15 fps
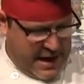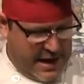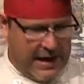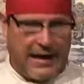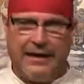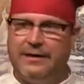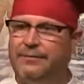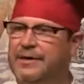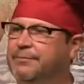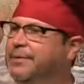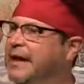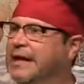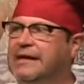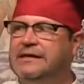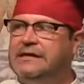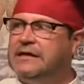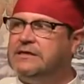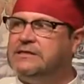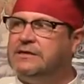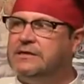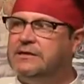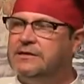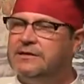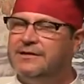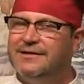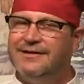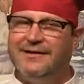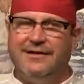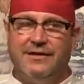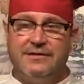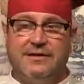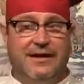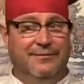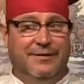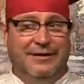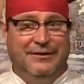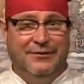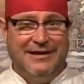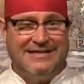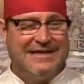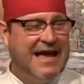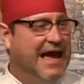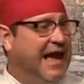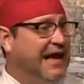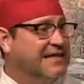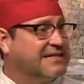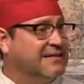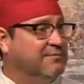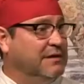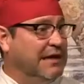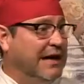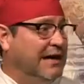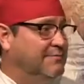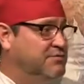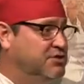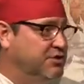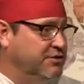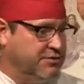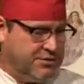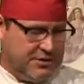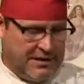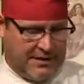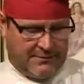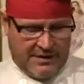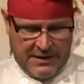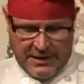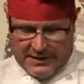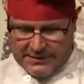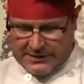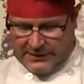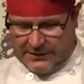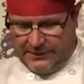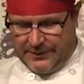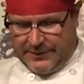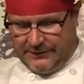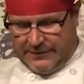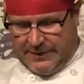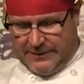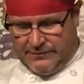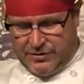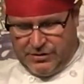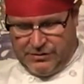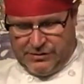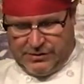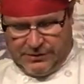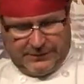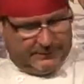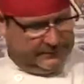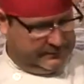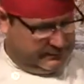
and a bit, pay attention, it's going to be quick, and some lime juice, yeah? Just a little bit of lime juice